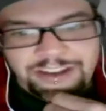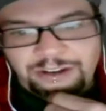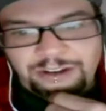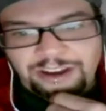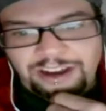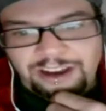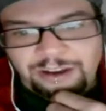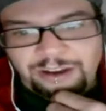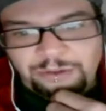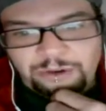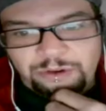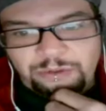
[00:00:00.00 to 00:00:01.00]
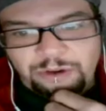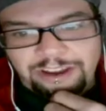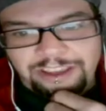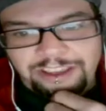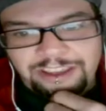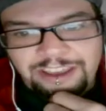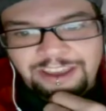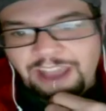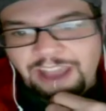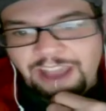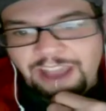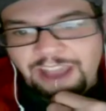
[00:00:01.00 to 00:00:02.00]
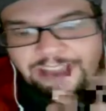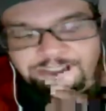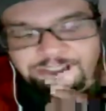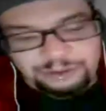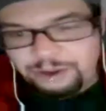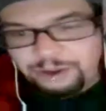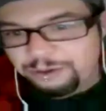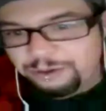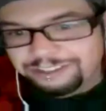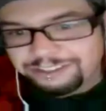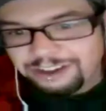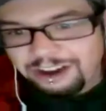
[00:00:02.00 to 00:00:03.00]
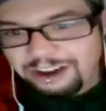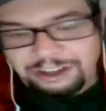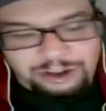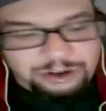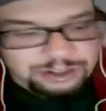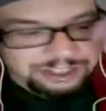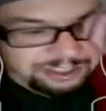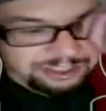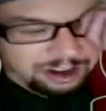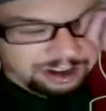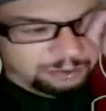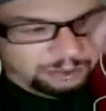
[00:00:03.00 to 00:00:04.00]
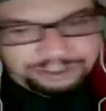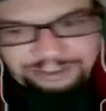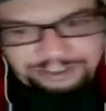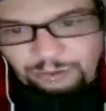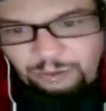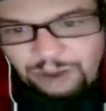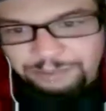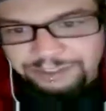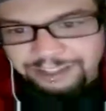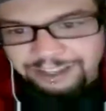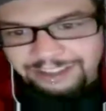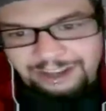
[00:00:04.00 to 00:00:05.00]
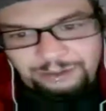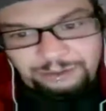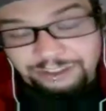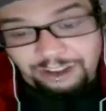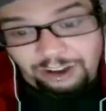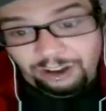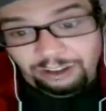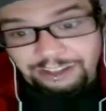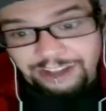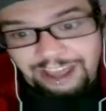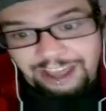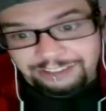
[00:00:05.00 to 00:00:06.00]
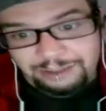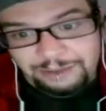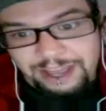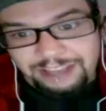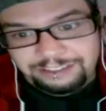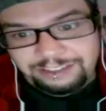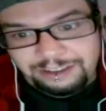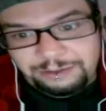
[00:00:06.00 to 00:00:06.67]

You know, we're working. Actually, the way we started, Goji started, was a website. Then it was all an SMS.